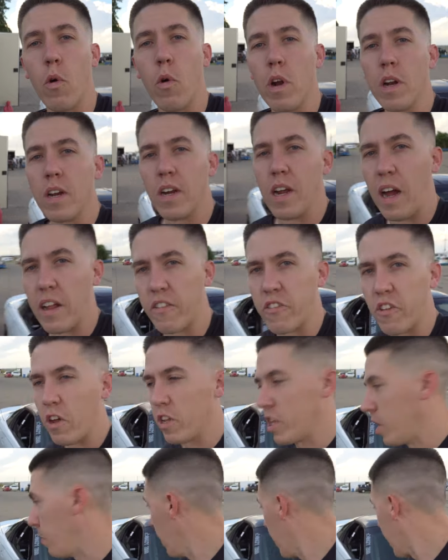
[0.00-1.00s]
Everyone, got
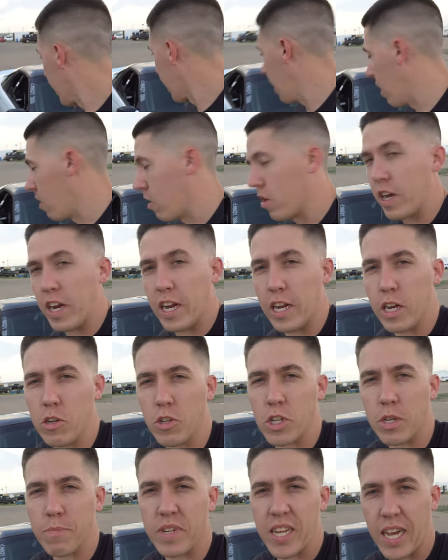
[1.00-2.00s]
Salty back out. Going to
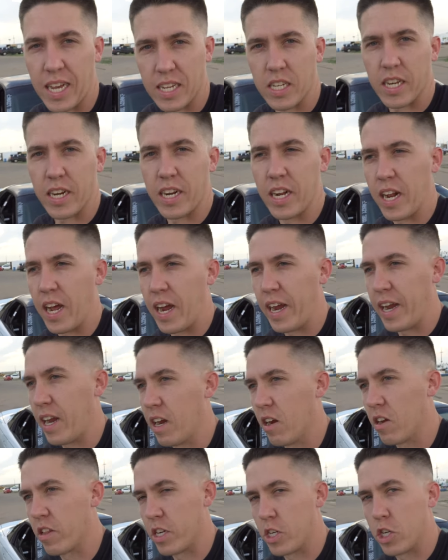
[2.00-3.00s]
do some testing tonight
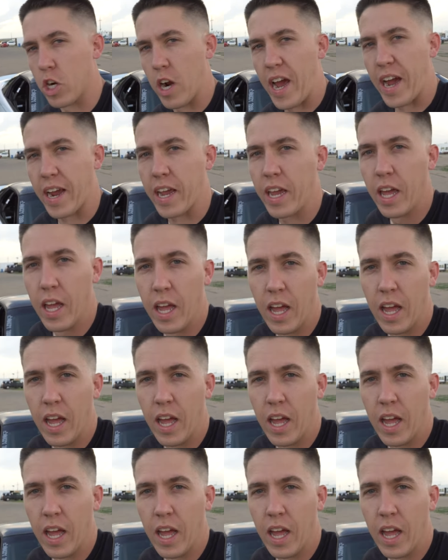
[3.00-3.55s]
here at the track.